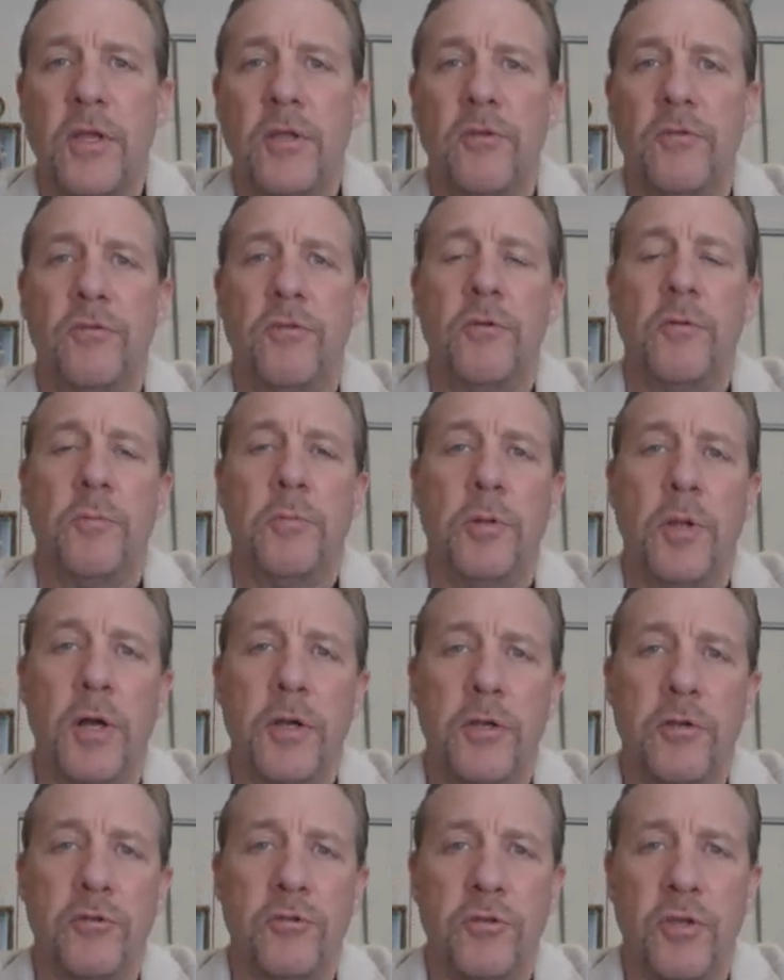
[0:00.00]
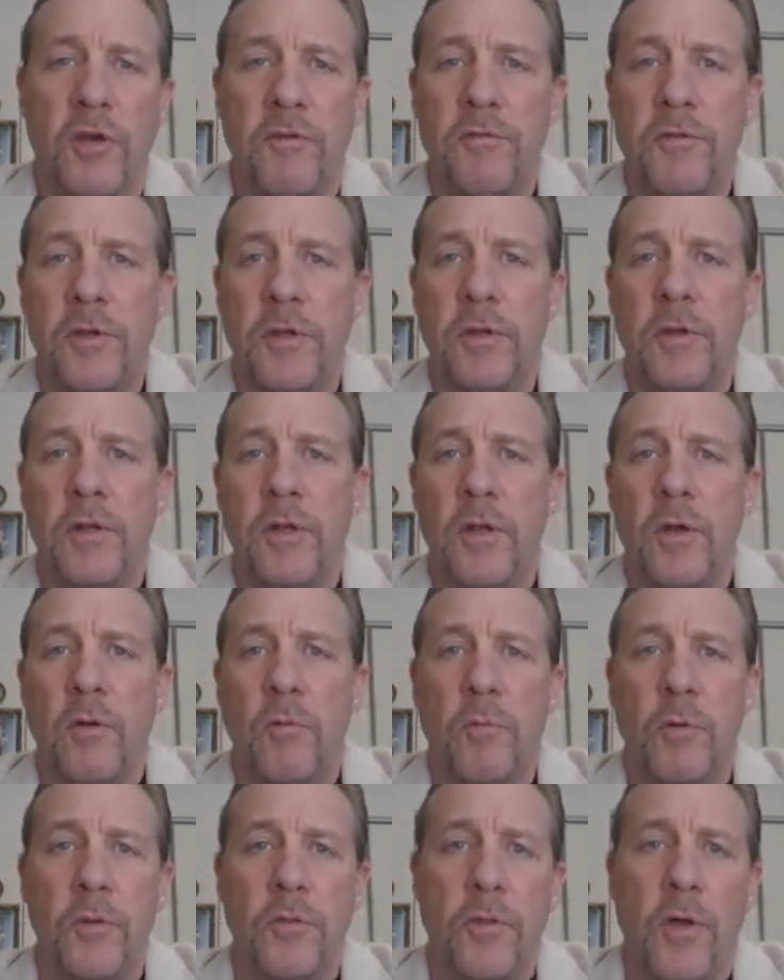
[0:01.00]
Is to plug yourself in
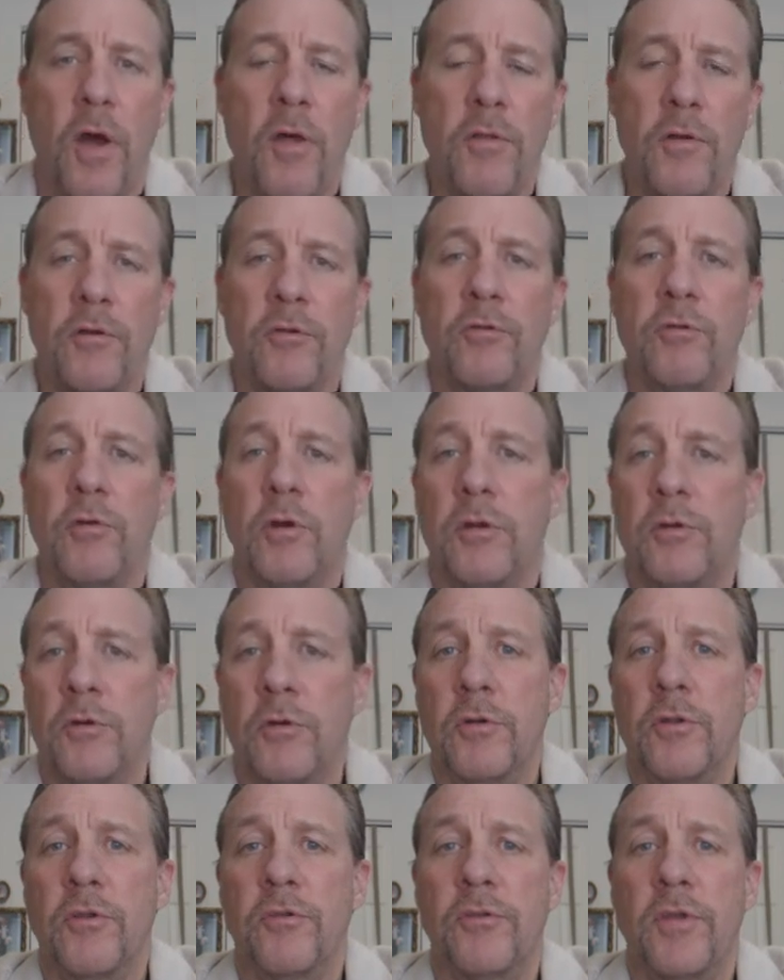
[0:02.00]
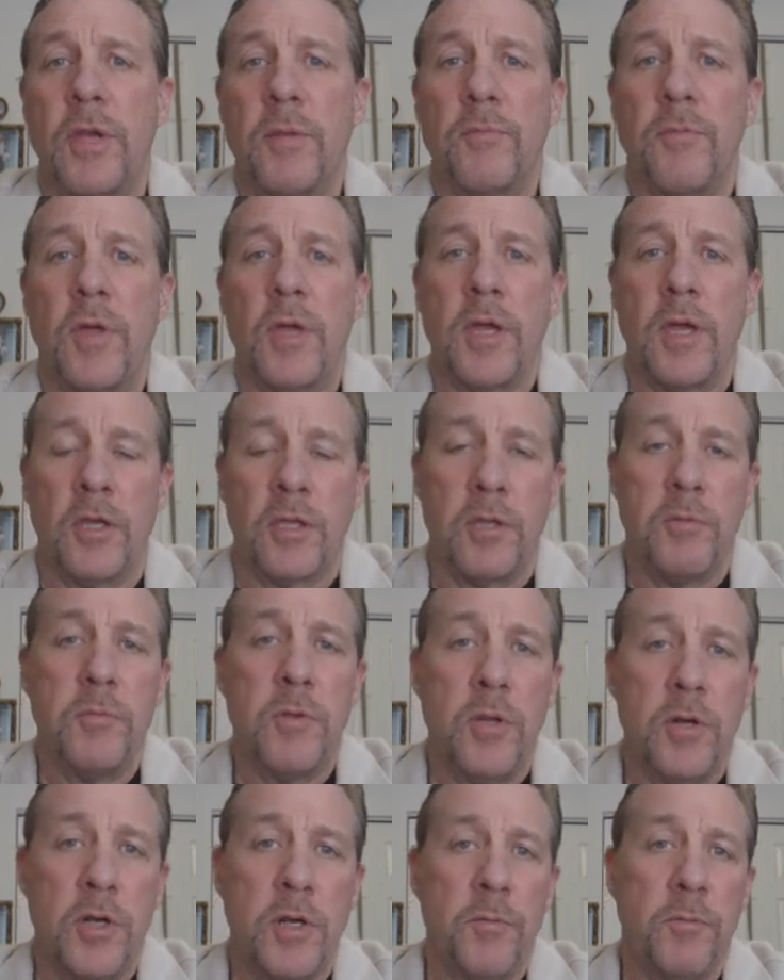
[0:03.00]
with others who are doing the same thing, a
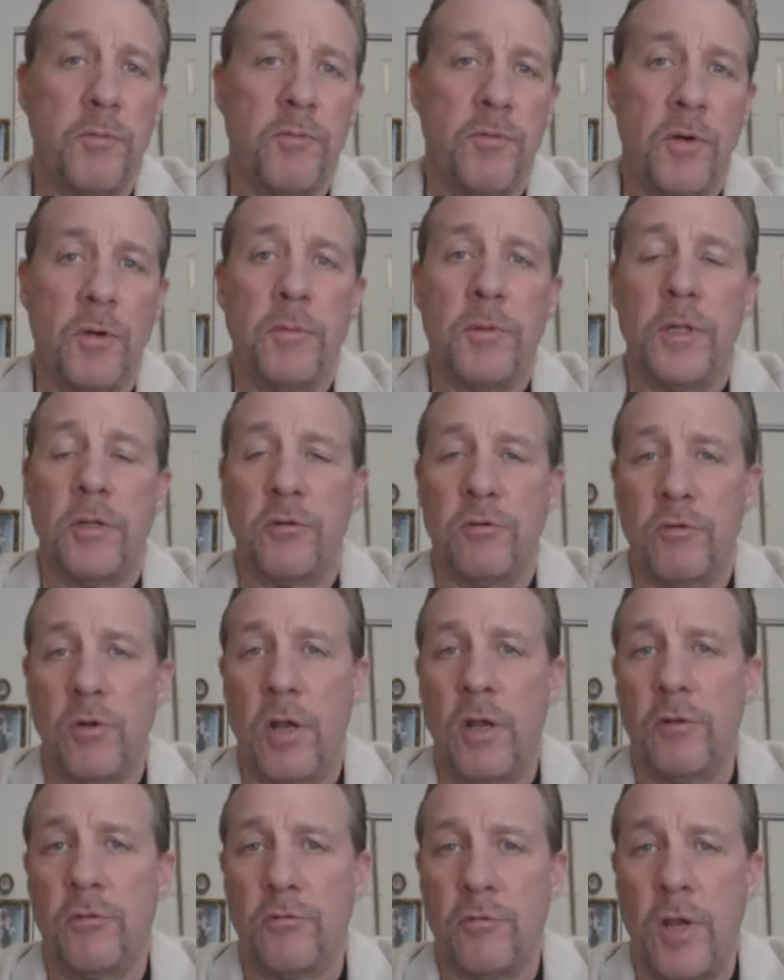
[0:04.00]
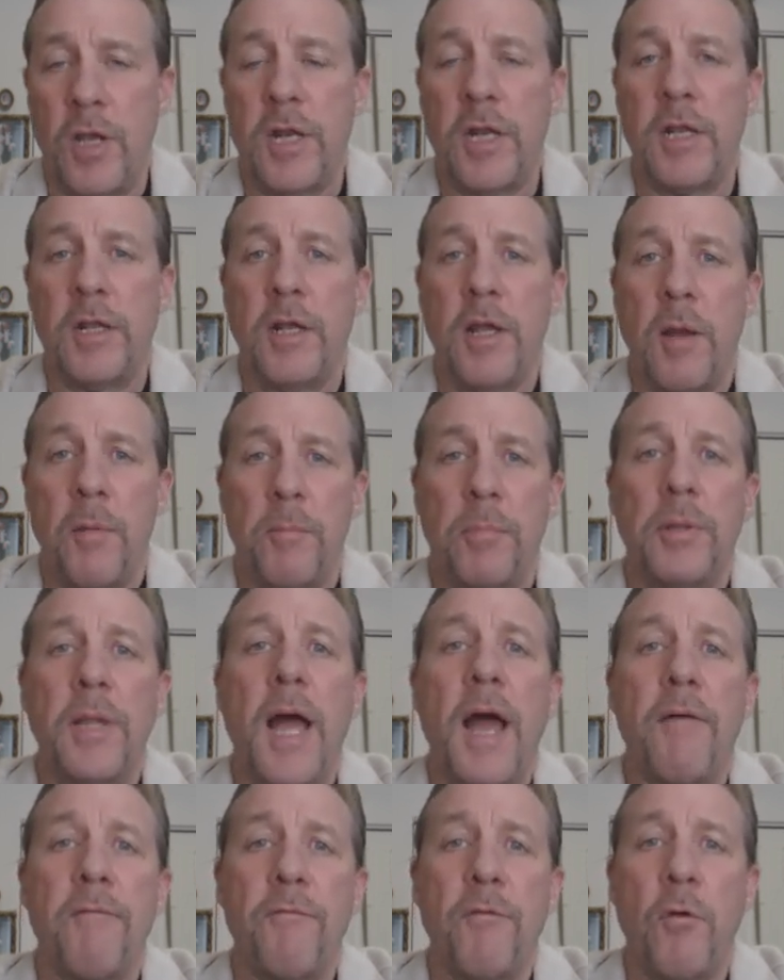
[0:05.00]
community, preferably a training
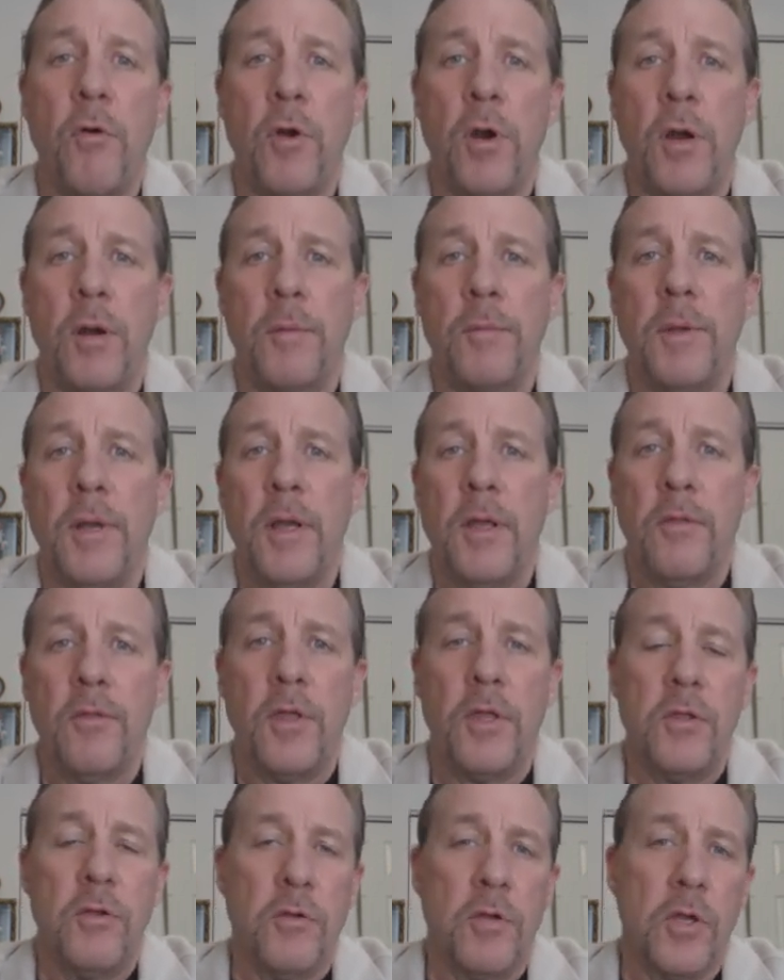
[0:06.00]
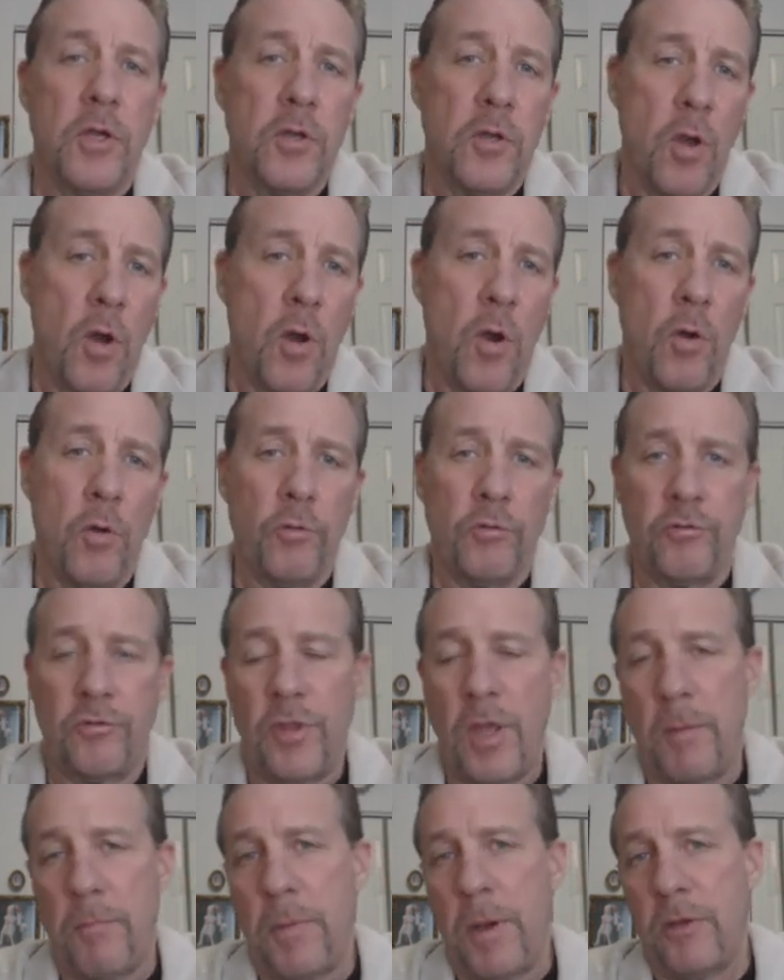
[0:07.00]
platform that you can go
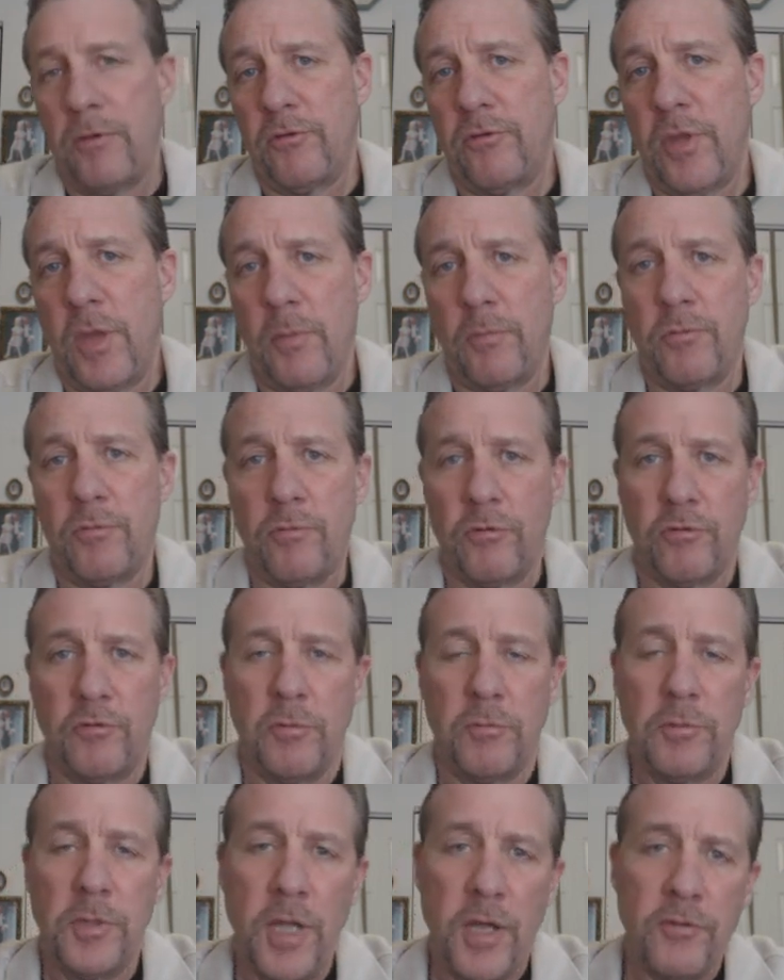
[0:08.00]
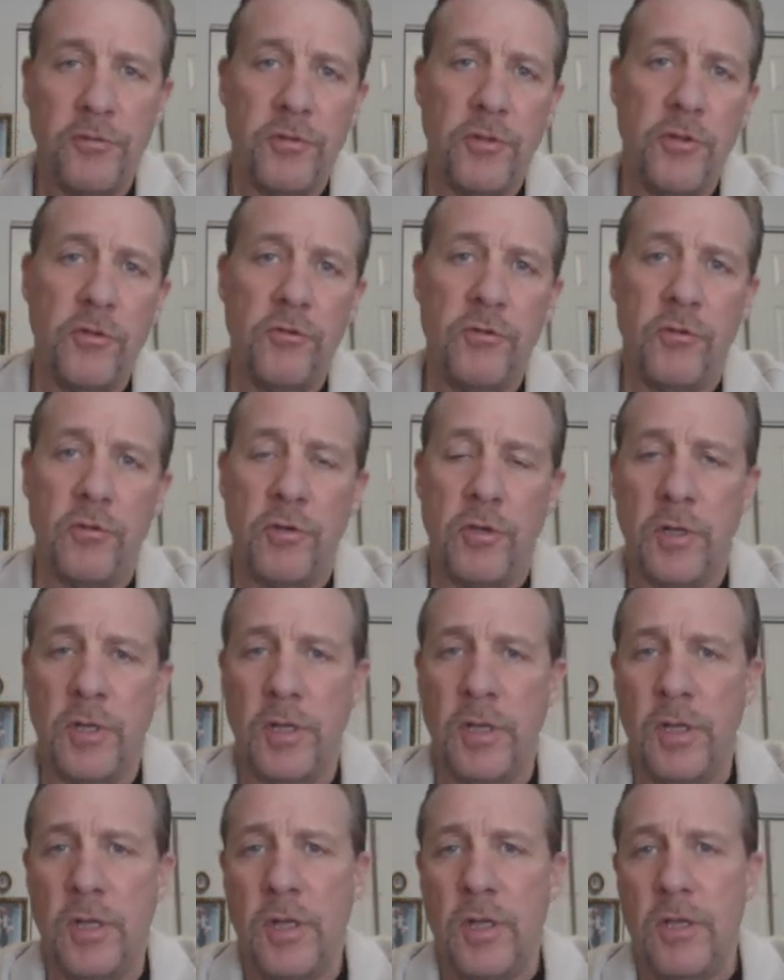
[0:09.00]
step by step through some lessons. You
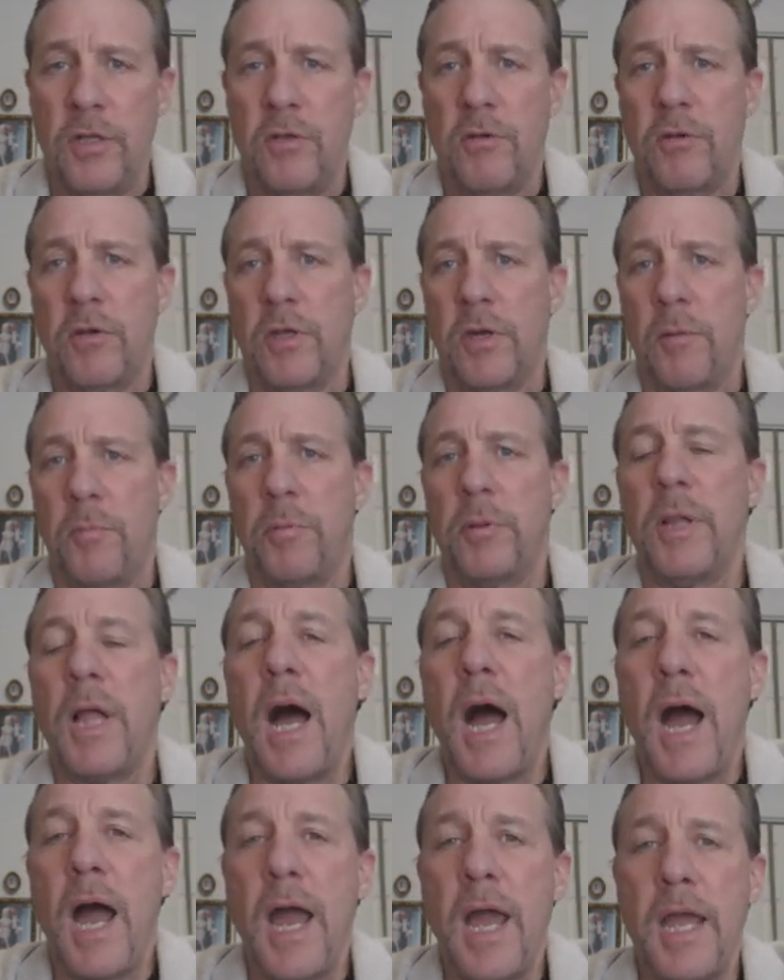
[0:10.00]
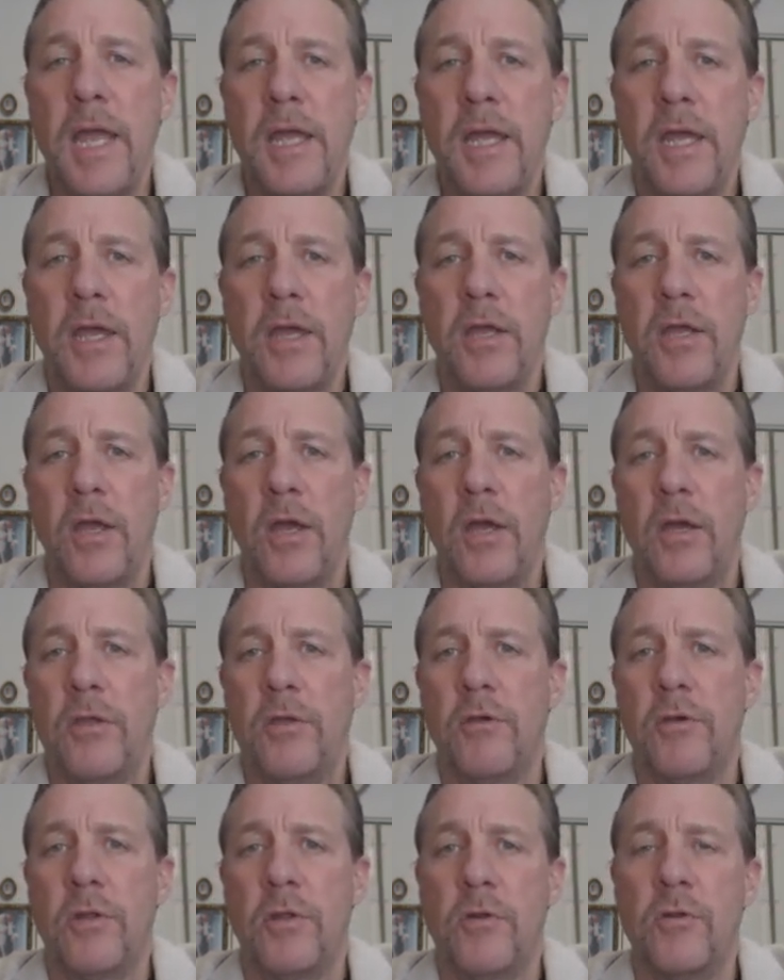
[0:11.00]
can apply,
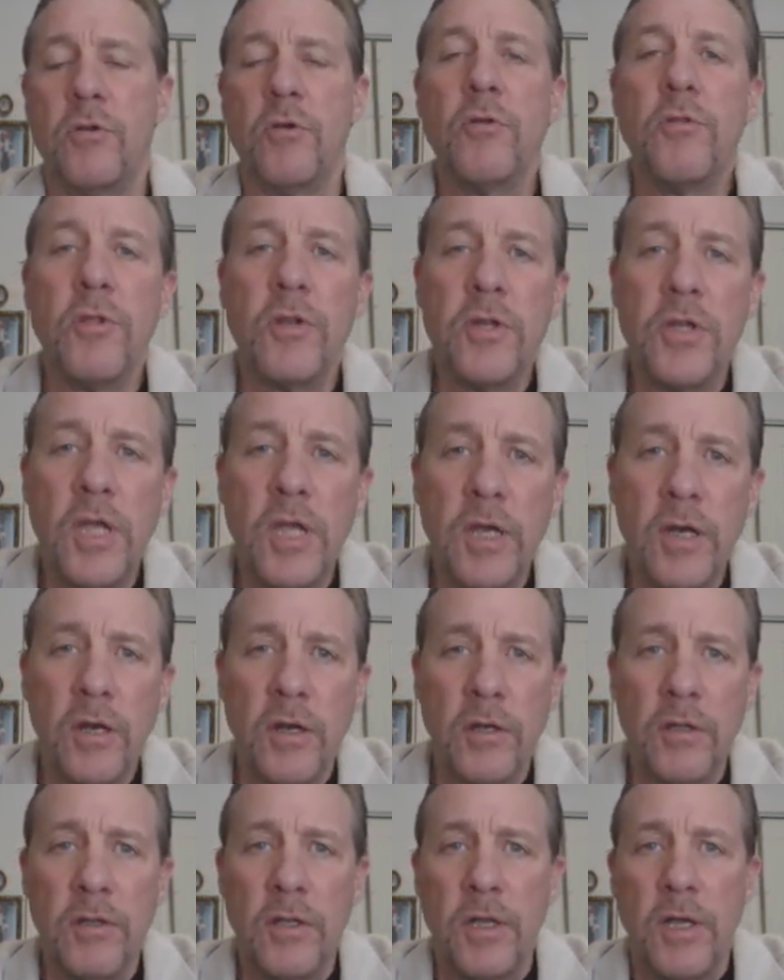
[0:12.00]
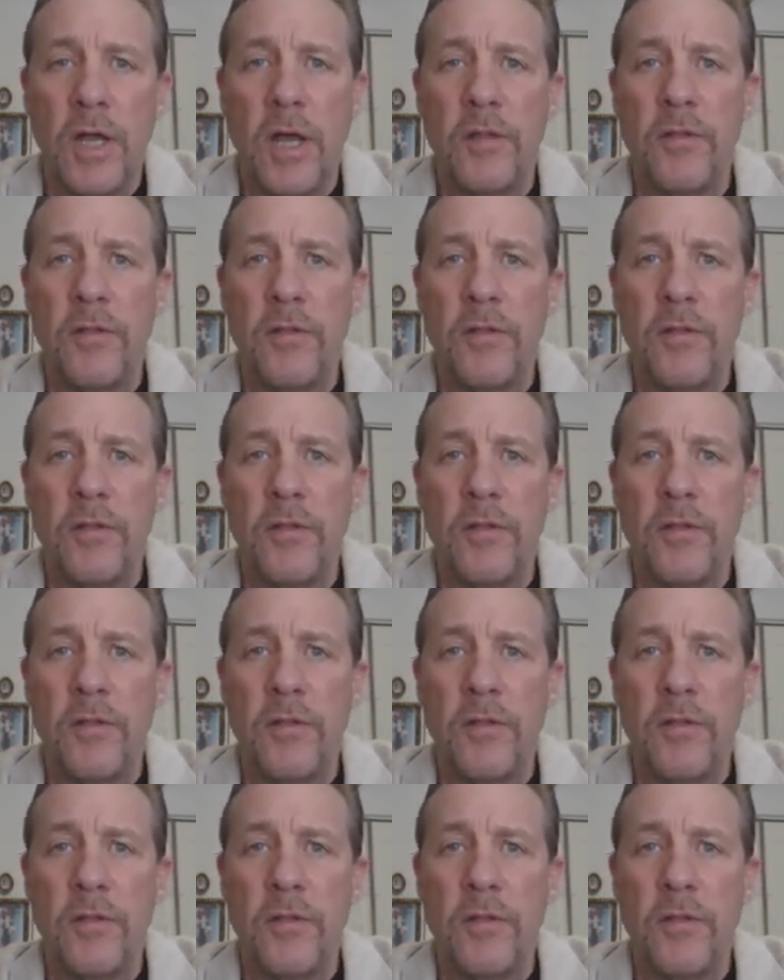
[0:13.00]
you can do the deal,